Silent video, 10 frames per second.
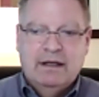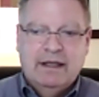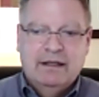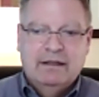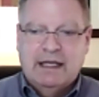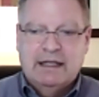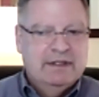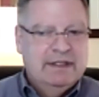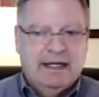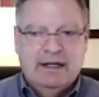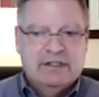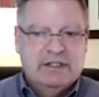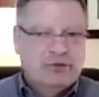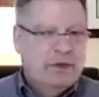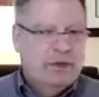in kind of a dire
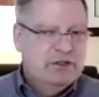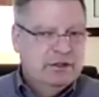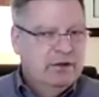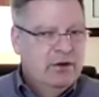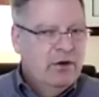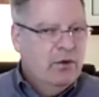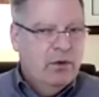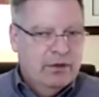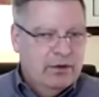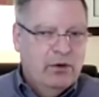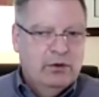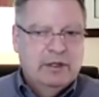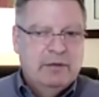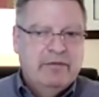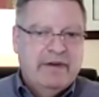situation or they're
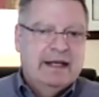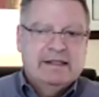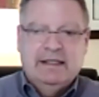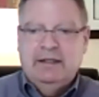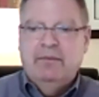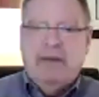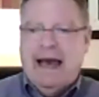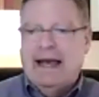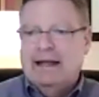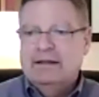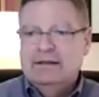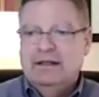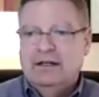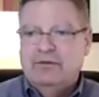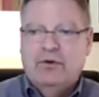holding vaccine back
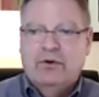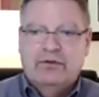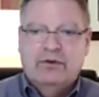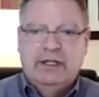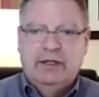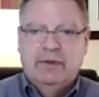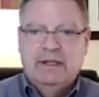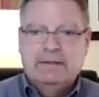for any reason.